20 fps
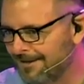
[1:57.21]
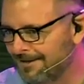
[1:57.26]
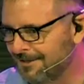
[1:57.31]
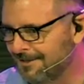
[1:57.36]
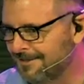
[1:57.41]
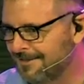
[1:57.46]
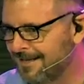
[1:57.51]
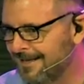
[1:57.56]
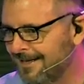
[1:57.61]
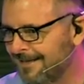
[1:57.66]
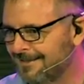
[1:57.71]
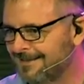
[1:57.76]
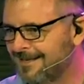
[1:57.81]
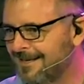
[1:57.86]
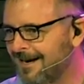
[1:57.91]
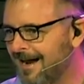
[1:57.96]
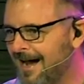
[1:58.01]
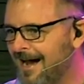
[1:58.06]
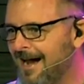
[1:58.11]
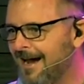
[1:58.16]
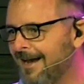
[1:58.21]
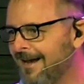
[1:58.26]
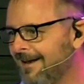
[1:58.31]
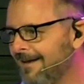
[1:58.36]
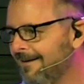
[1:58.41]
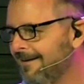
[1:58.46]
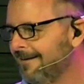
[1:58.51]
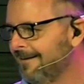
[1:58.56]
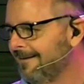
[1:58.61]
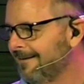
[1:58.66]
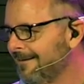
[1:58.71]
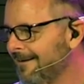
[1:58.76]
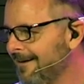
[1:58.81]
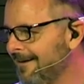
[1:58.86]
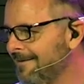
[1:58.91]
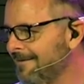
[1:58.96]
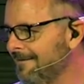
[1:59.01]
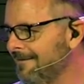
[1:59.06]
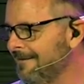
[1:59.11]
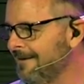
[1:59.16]
just things that I
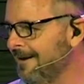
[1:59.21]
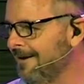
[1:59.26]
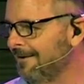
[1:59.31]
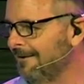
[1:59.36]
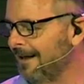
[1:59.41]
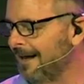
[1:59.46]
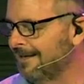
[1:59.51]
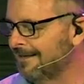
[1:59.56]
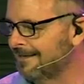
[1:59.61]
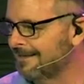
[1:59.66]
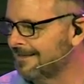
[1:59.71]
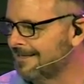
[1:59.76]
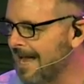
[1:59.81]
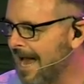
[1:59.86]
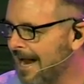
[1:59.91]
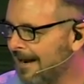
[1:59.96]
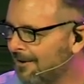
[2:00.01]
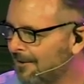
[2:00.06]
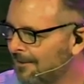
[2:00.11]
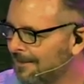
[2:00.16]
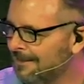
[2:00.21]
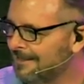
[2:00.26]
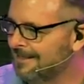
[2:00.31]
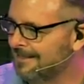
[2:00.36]
can, you know, like to snack on.